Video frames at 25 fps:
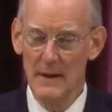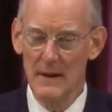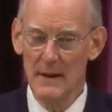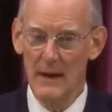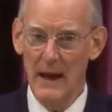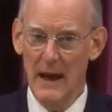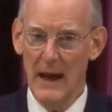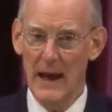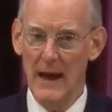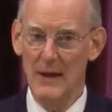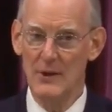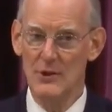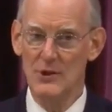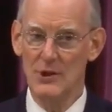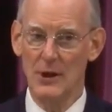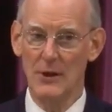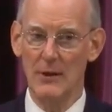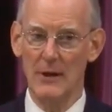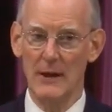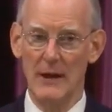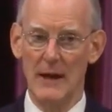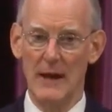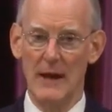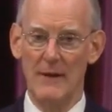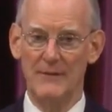And sure
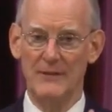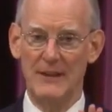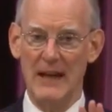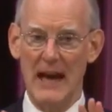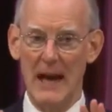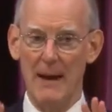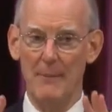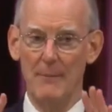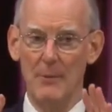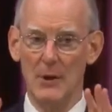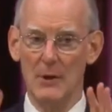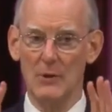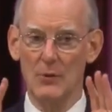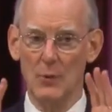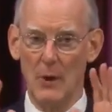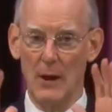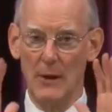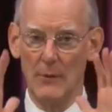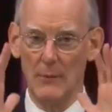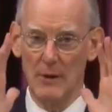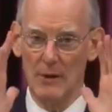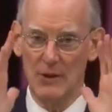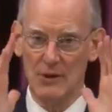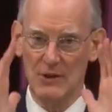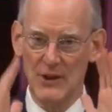enough, Tammuz 1
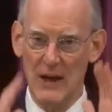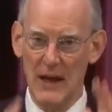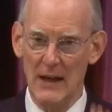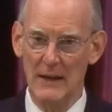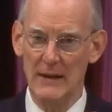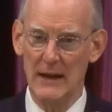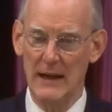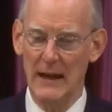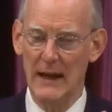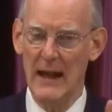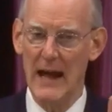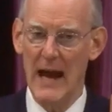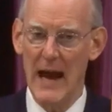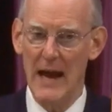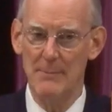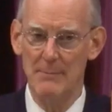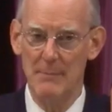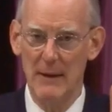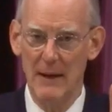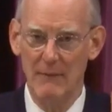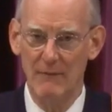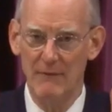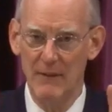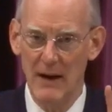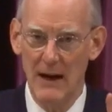was Sunday. It had
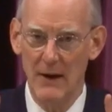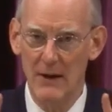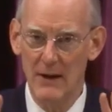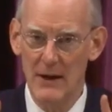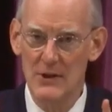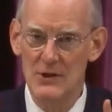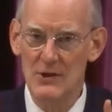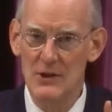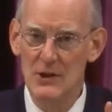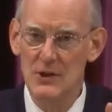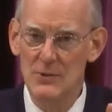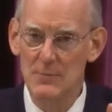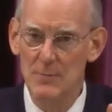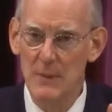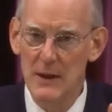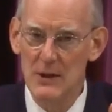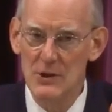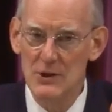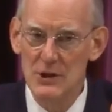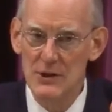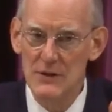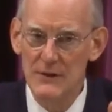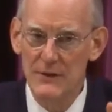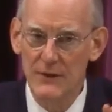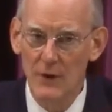me very
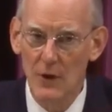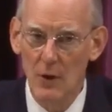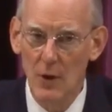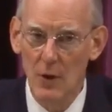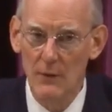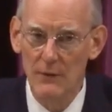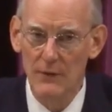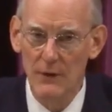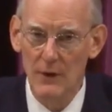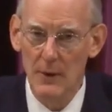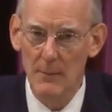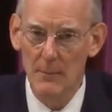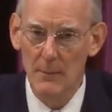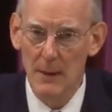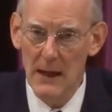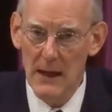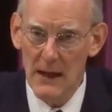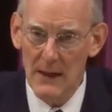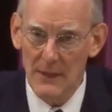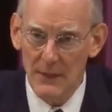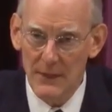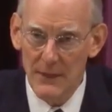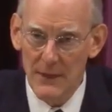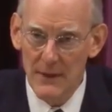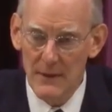suspicious for over a
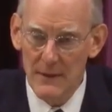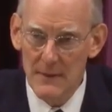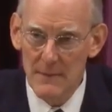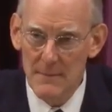month.